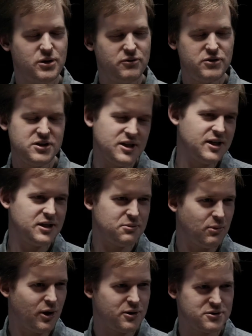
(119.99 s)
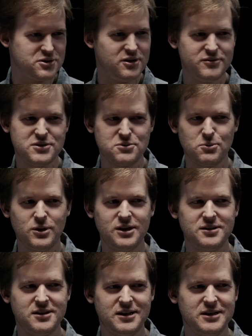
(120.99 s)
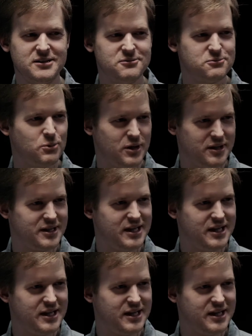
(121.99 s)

if you dig into microservices what do you think one of the